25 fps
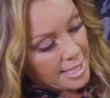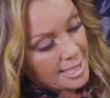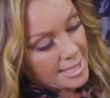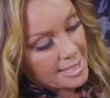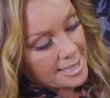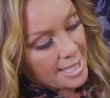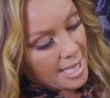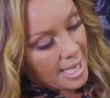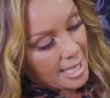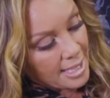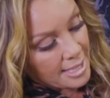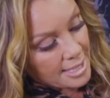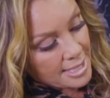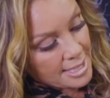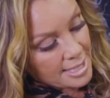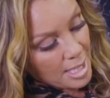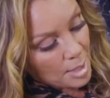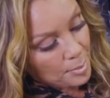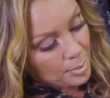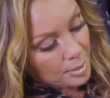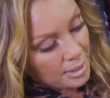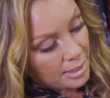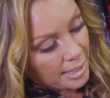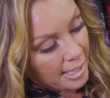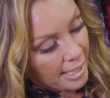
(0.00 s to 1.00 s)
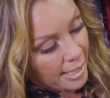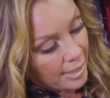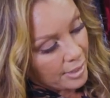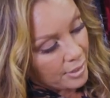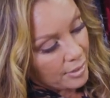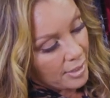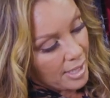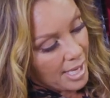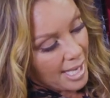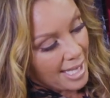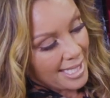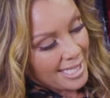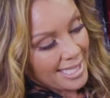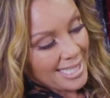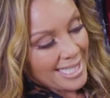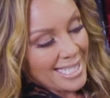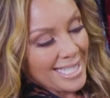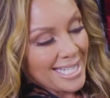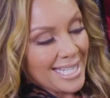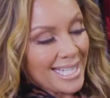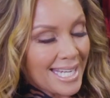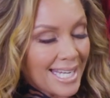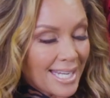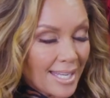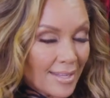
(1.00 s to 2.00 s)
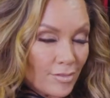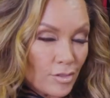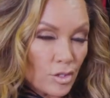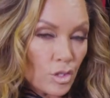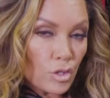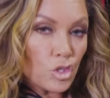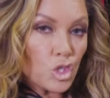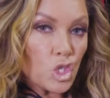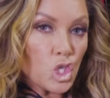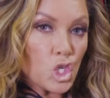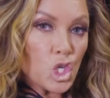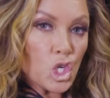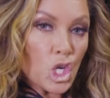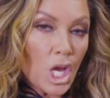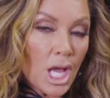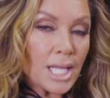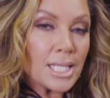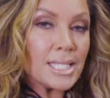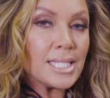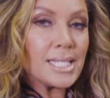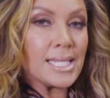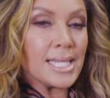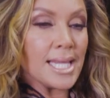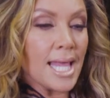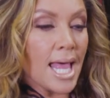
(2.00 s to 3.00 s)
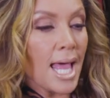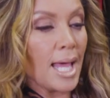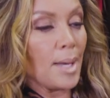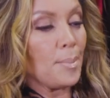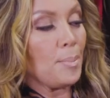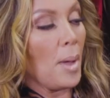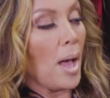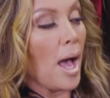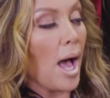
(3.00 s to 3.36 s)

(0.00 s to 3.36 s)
It's got a double layer and it gives you just that